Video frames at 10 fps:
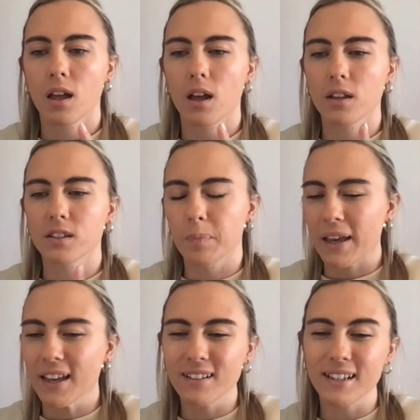
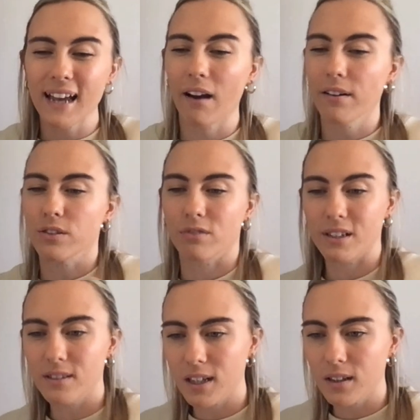speaking to
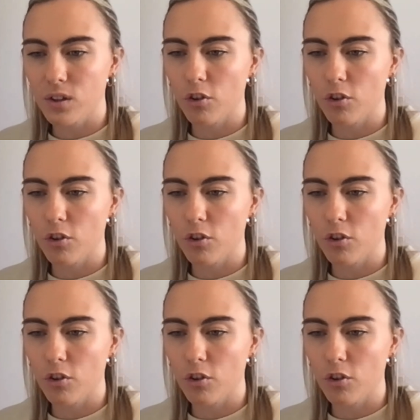characteristics of